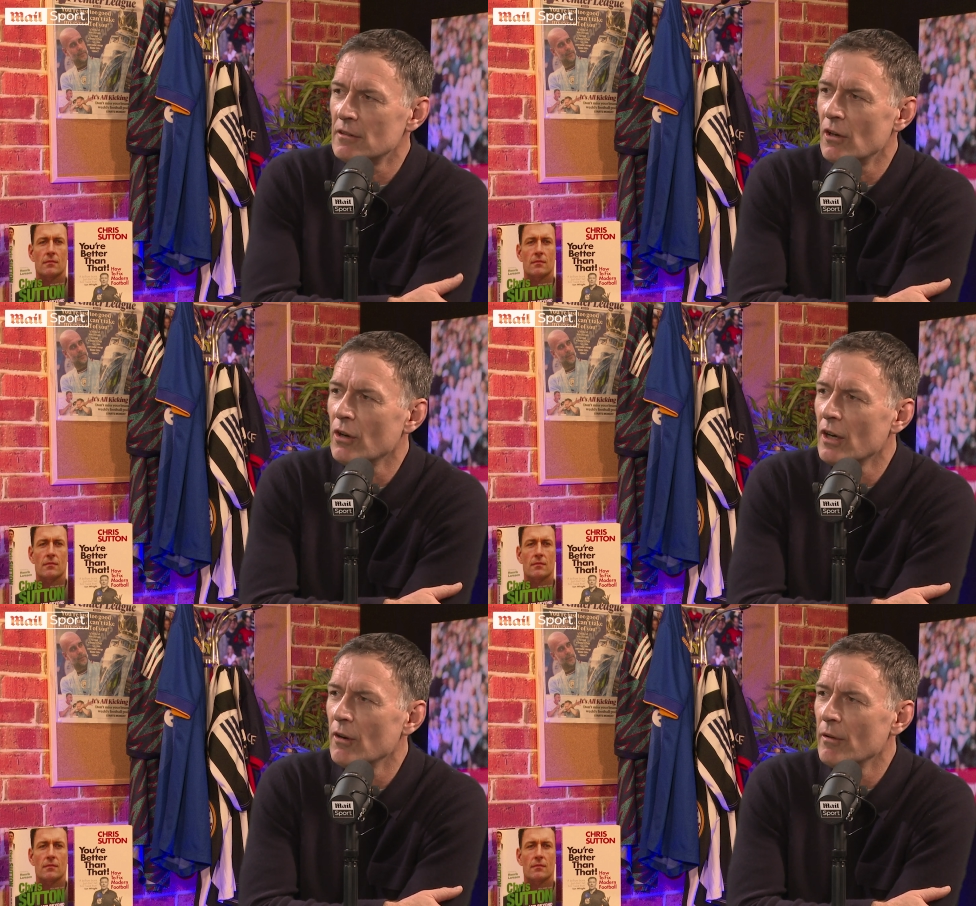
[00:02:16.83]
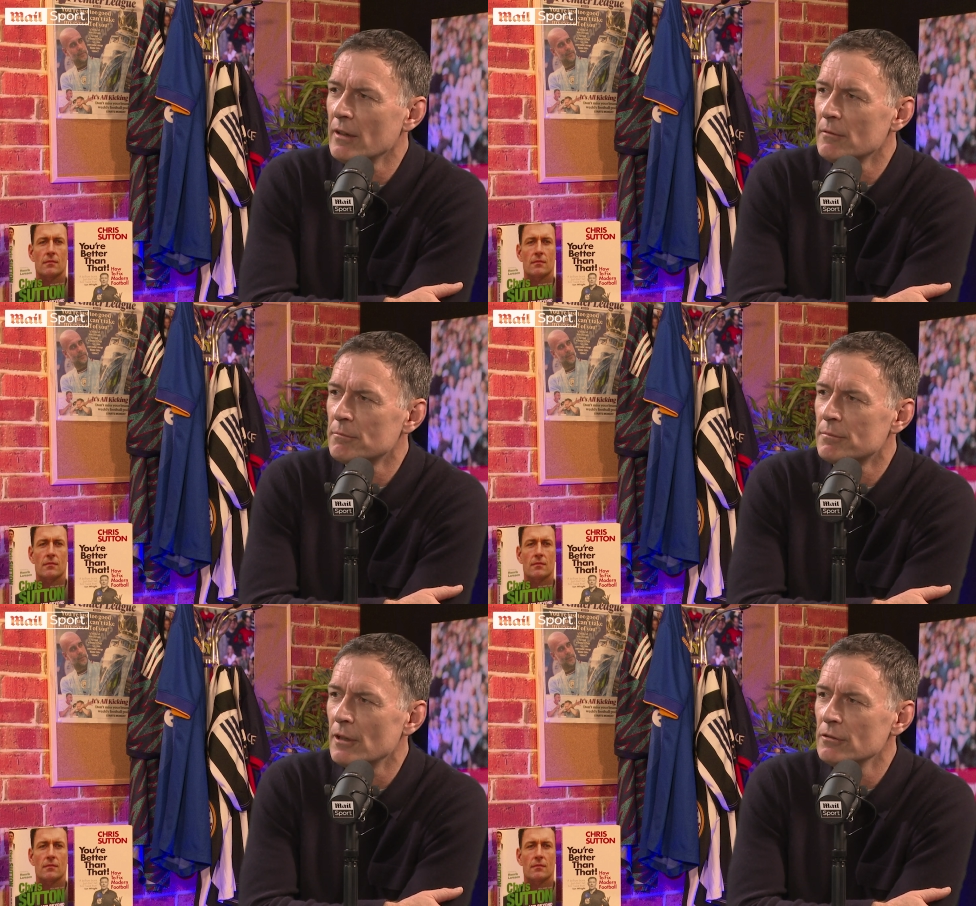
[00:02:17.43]
Speaker 1: are ongoing
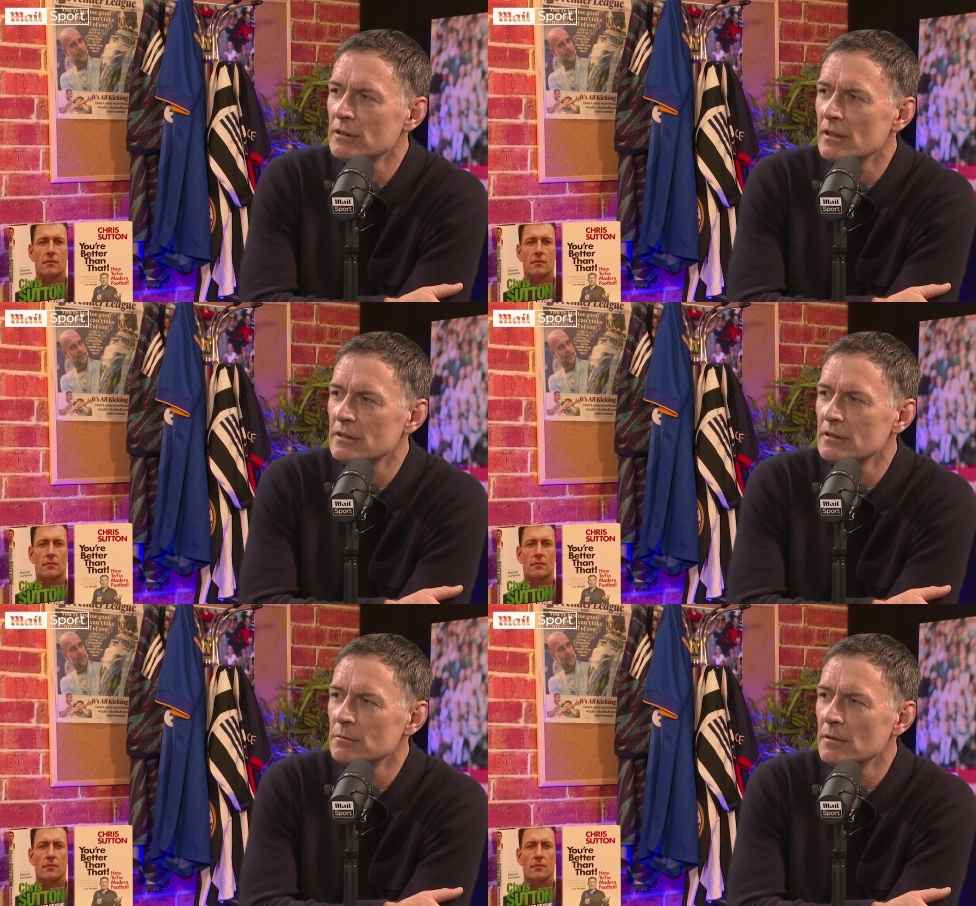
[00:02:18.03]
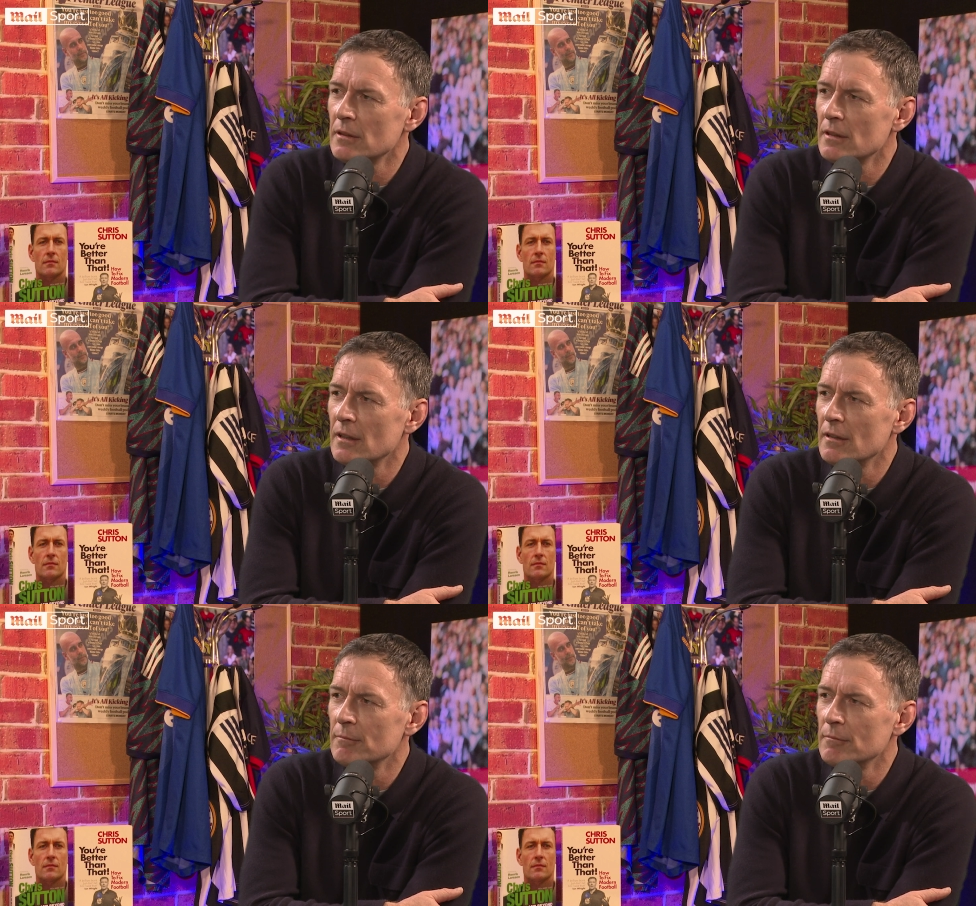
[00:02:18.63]
processes with
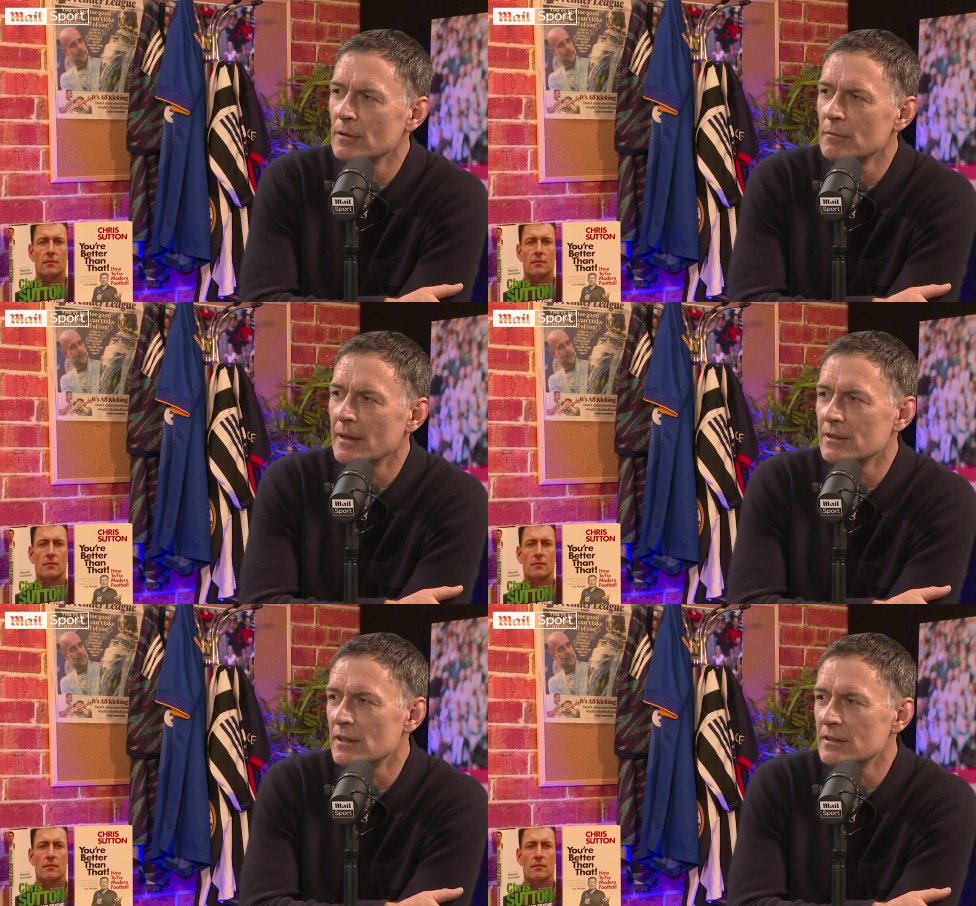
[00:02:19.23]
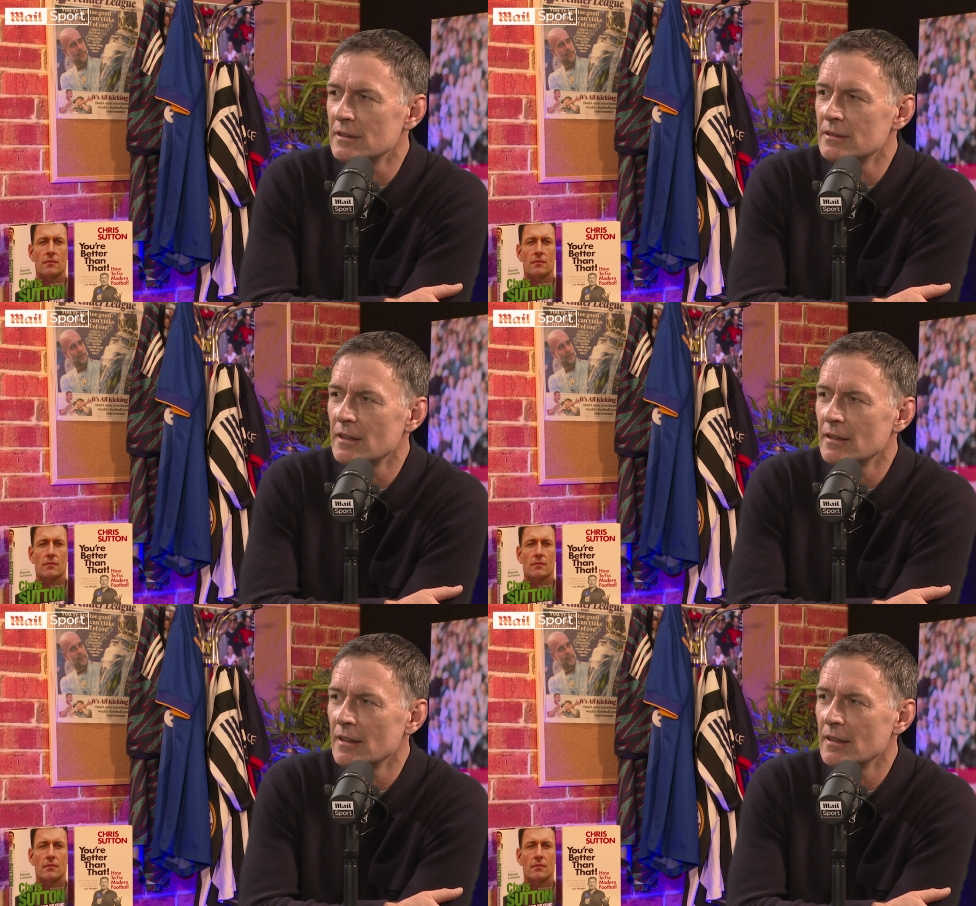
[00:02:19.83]
um, with Manchester
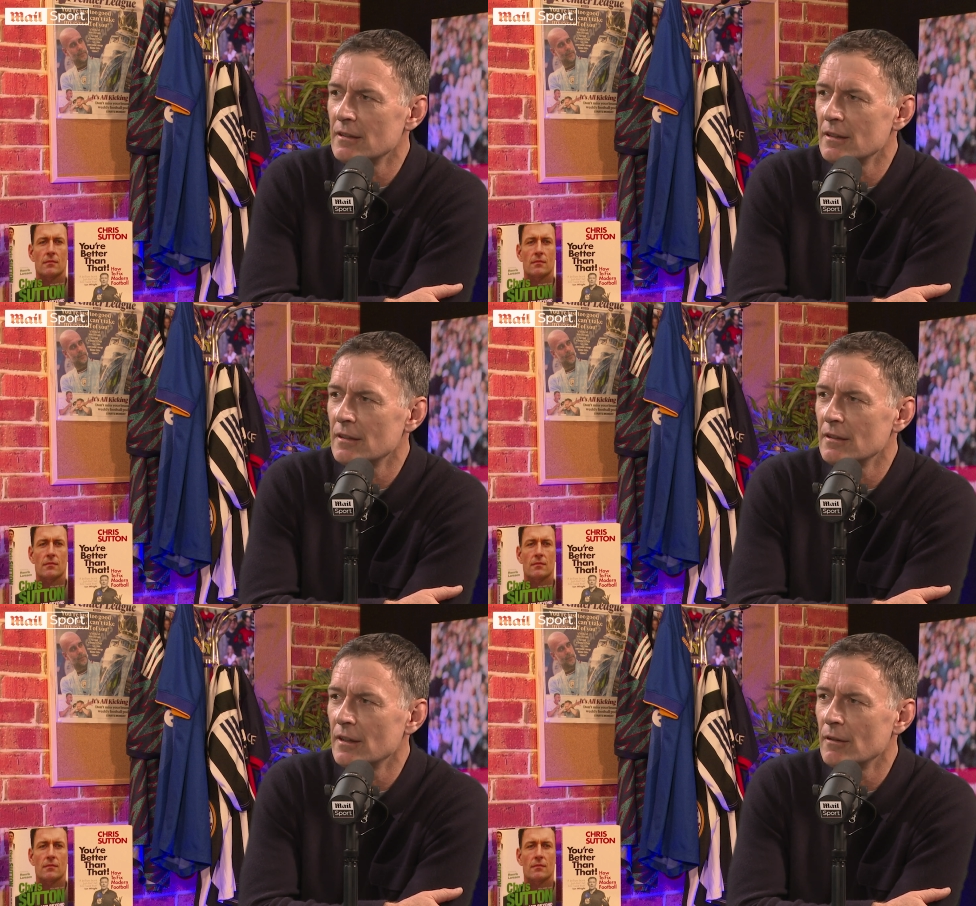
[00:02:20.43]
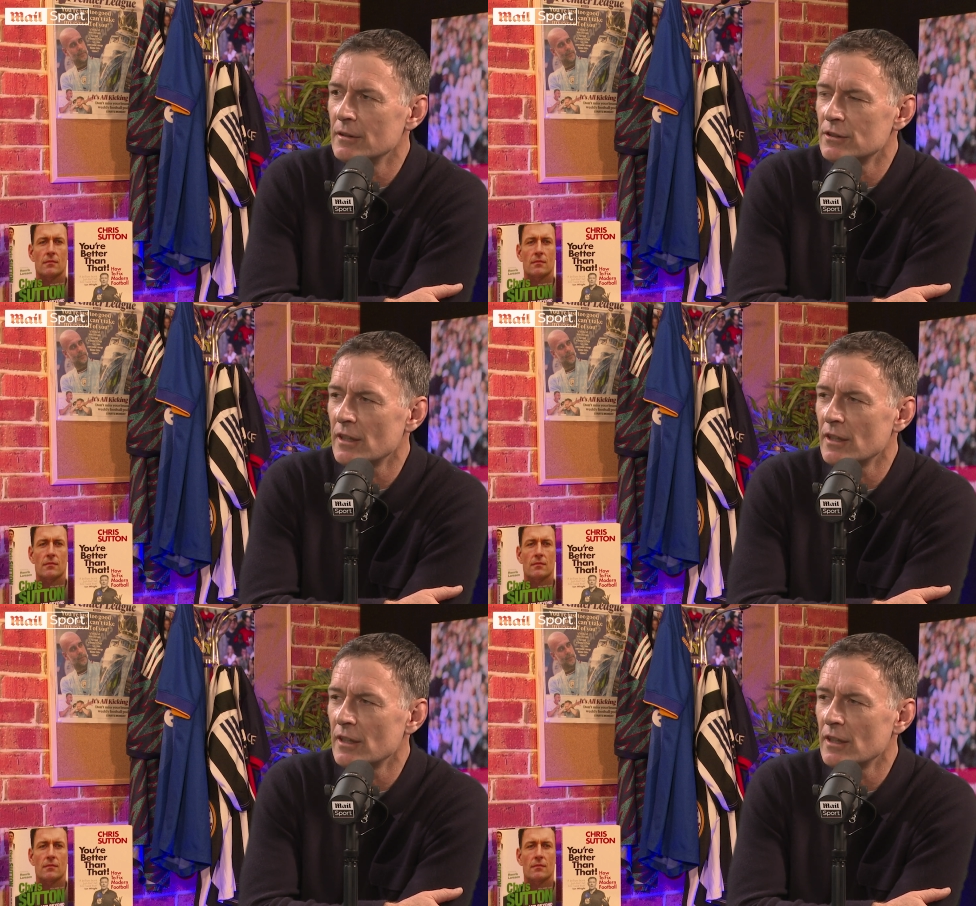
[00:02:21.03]
City and uh, you know and